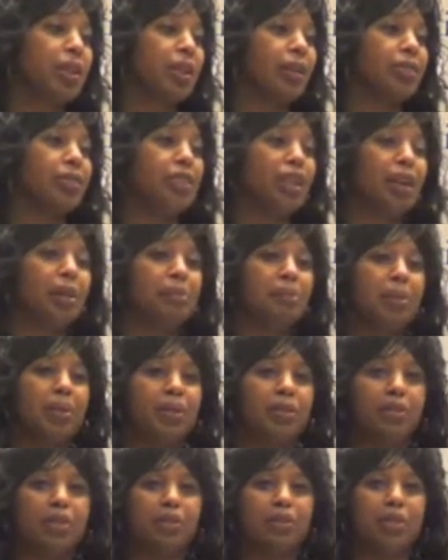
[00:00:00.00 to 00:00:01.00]

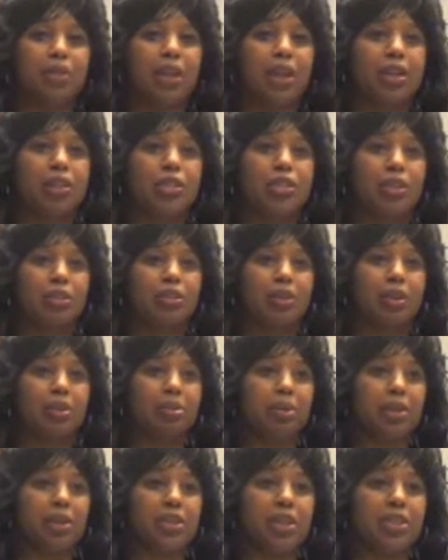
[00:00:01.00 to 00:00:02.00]
example of a vocational
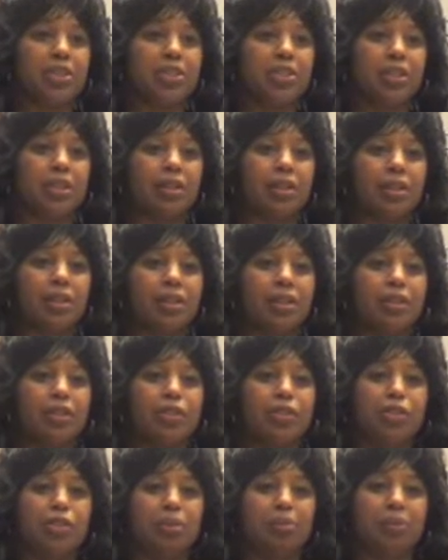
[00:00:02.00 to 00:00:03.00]
rehabilitation
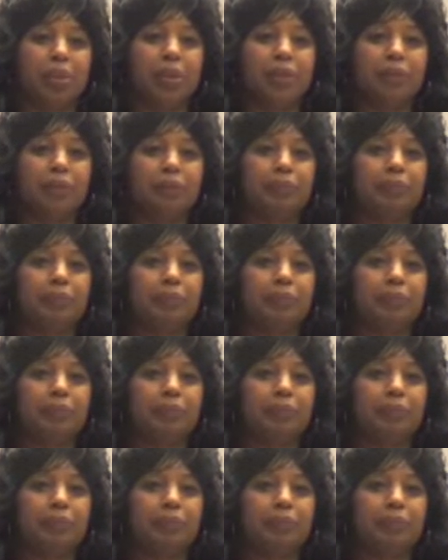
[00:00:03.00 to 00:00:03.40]
consumer.